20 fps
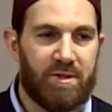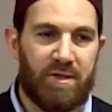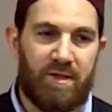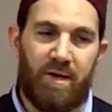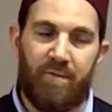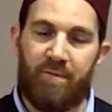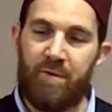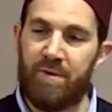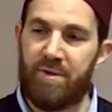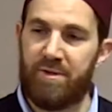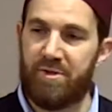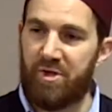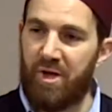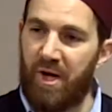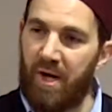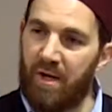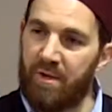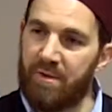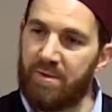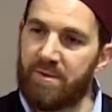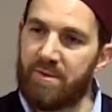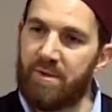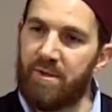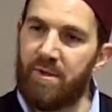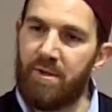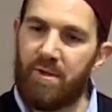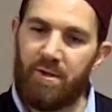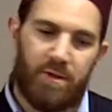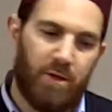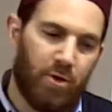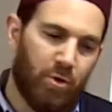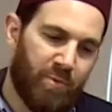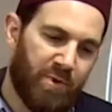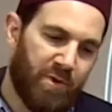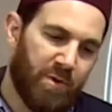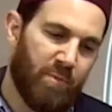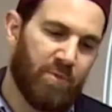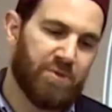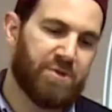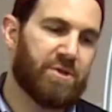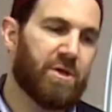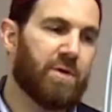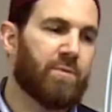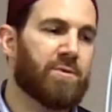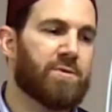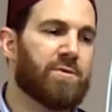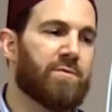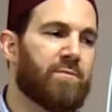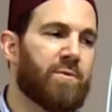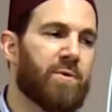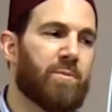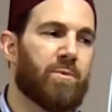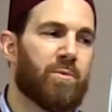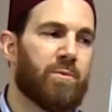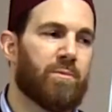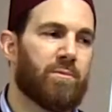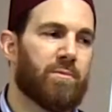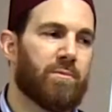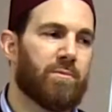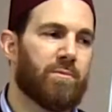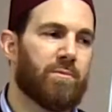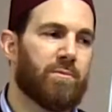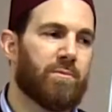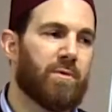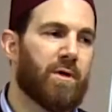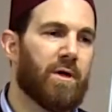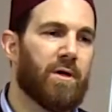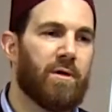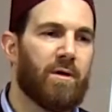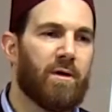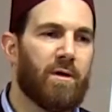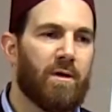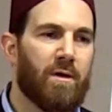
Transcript: Given the chance, they will be the most generous of people, right?